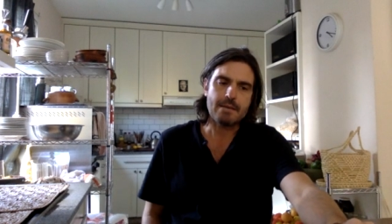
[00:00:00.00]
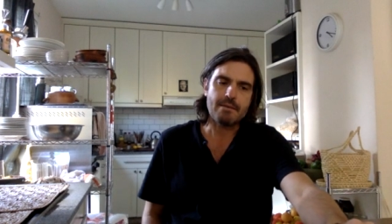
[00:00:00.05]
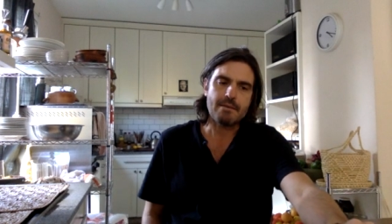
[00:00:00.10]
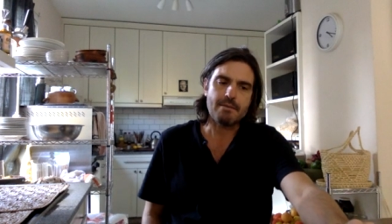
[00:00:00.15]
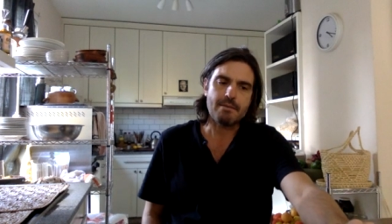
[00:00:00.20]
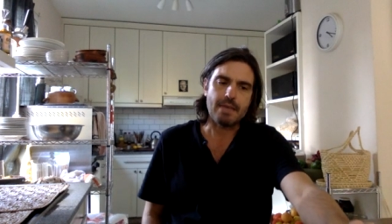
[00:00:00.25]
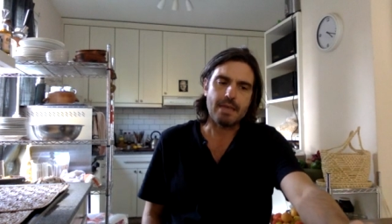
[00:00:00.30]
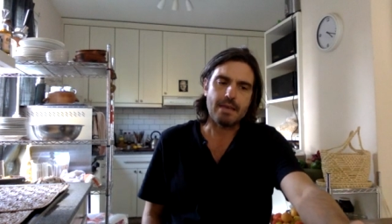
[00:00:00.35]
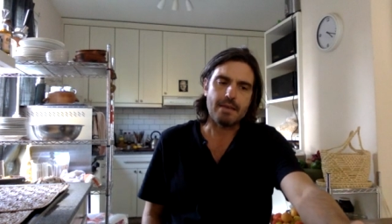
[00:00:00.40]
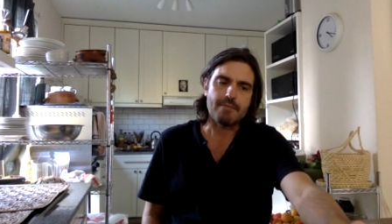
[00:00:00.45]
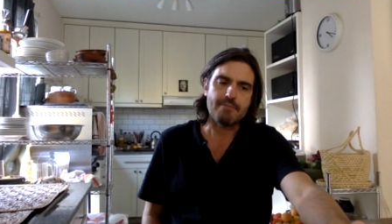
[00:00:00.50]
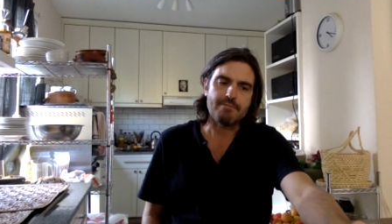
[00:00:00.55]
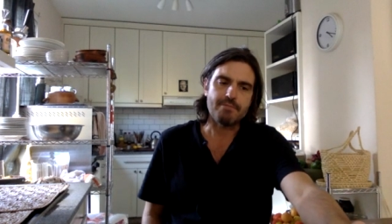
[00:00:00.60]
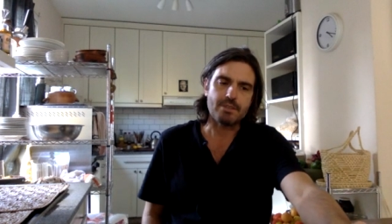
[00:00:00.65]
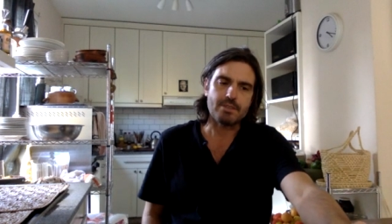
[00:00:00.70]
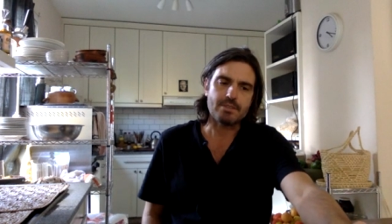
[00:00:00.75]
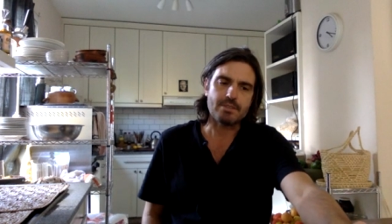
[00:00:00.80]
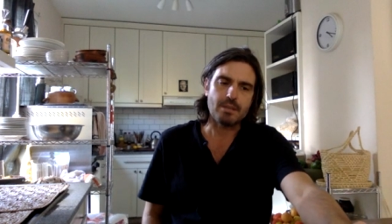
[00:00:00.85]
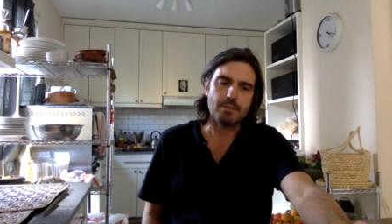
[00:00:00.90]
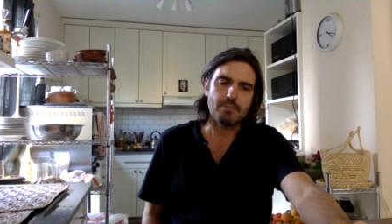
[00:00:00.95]
uh, for
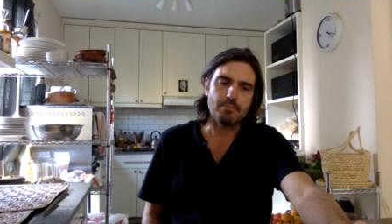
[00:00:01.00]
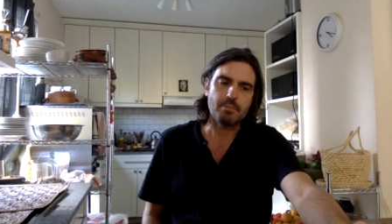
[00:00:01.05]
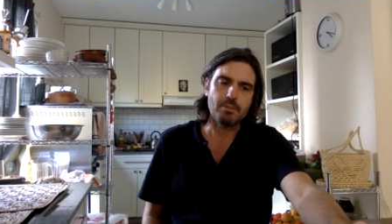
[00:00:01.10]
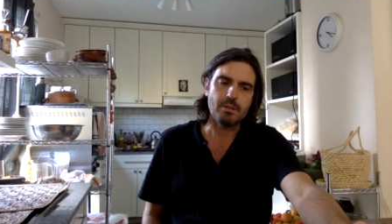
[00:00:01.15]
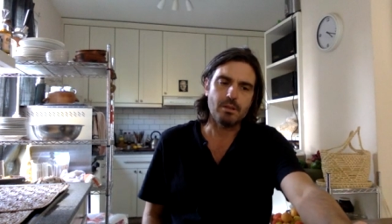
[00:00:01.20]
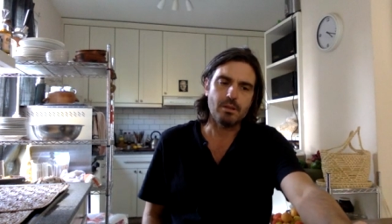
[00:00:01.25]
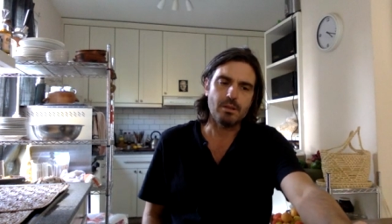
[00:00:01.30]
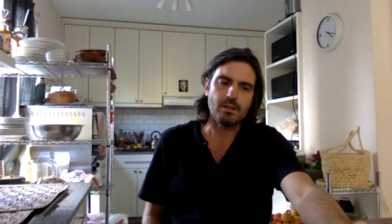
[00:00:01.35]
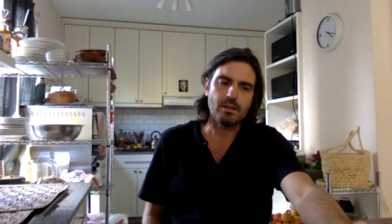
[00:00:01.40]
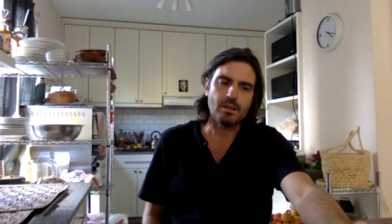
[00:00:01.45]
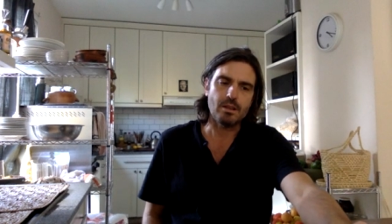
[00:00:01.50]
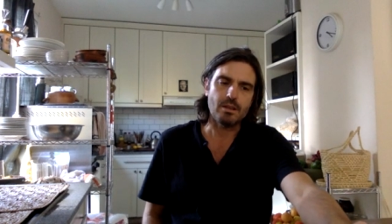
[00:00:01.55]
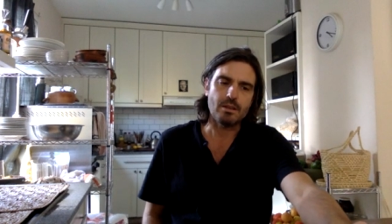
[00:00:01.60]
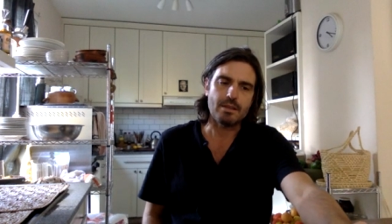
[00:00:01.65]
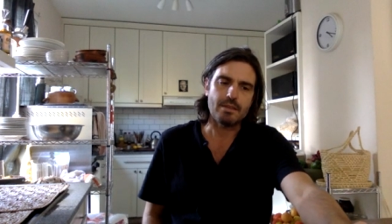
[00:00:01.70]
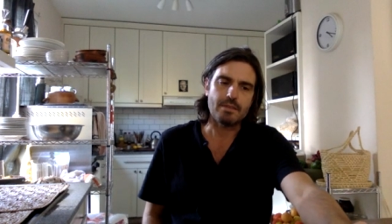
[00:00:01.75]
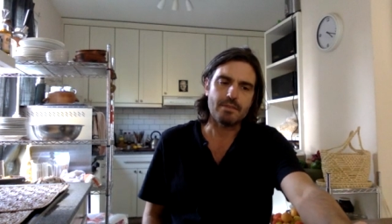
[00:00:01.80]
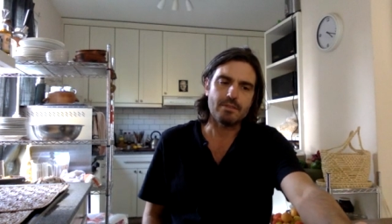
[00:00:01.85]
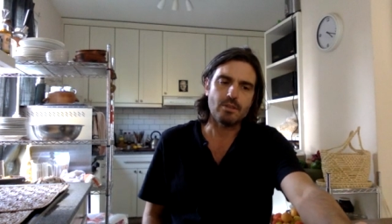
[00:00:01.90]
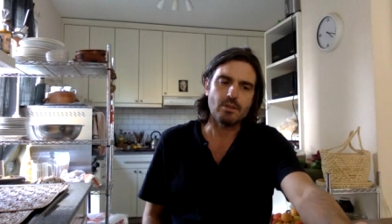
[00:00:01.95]
example,
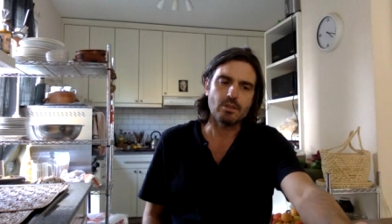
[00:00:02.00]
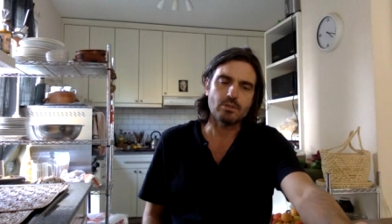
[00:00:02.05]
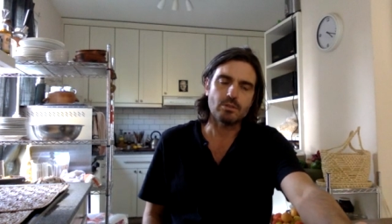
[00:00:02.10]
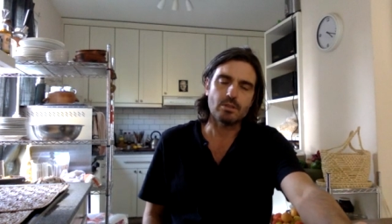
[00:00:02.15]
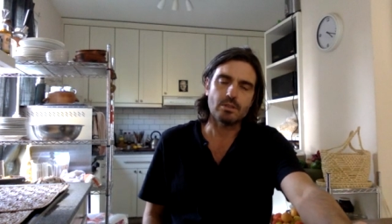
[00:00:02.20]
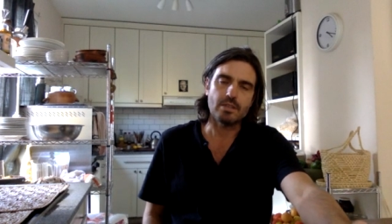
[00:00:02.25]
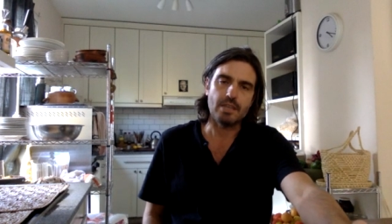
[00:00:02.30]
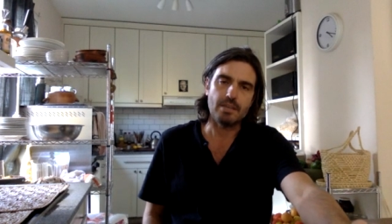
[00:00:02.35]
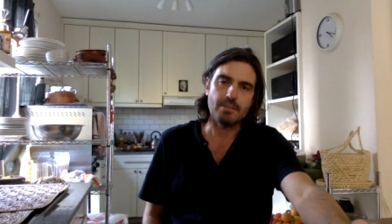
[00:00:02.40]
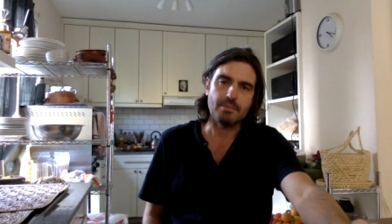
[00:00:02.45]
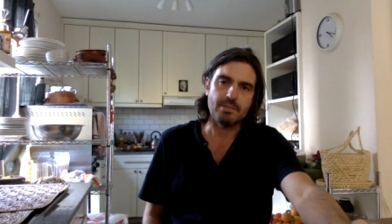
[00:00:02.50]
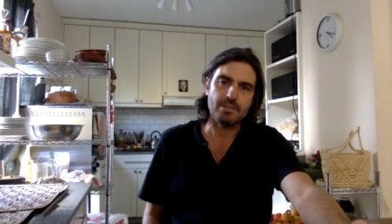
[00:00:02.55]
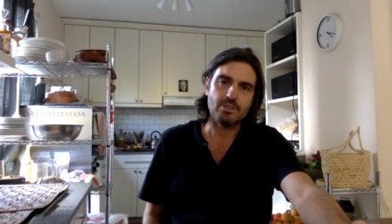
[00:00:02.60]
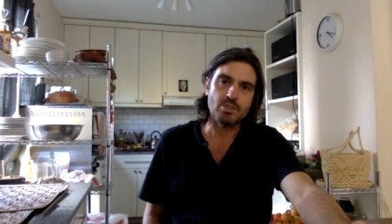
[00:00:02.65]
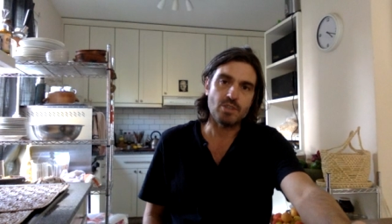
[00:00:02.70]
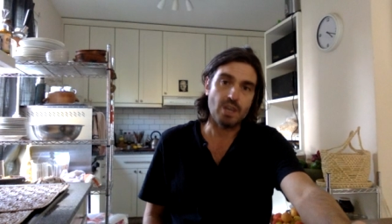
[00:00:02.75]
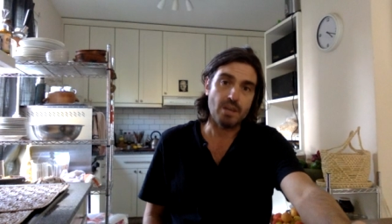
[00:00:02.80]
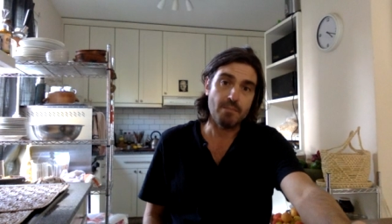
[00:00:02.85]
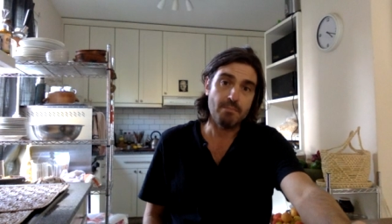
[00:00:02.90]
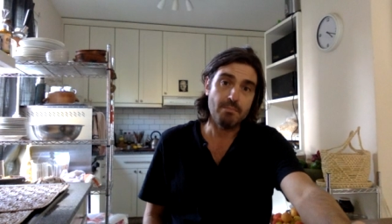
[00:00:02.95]
Dr. David
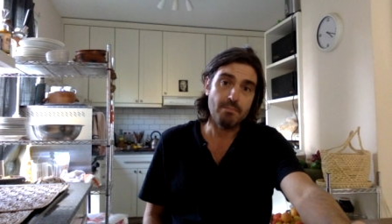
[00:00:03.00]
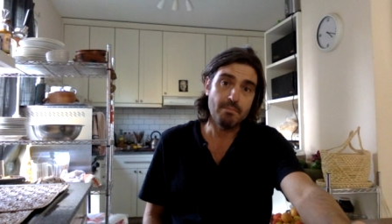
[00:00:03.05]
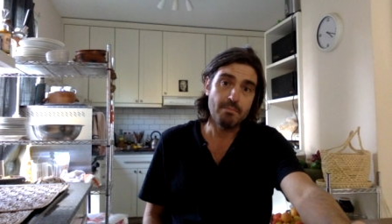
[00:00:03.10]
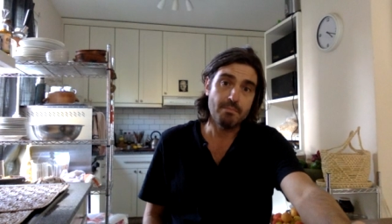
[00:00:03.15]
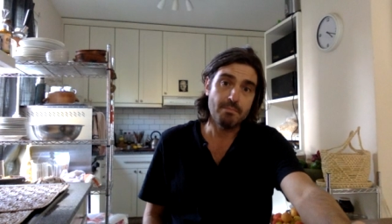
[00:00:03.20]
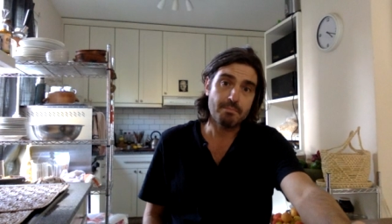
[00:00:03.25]
Jubb,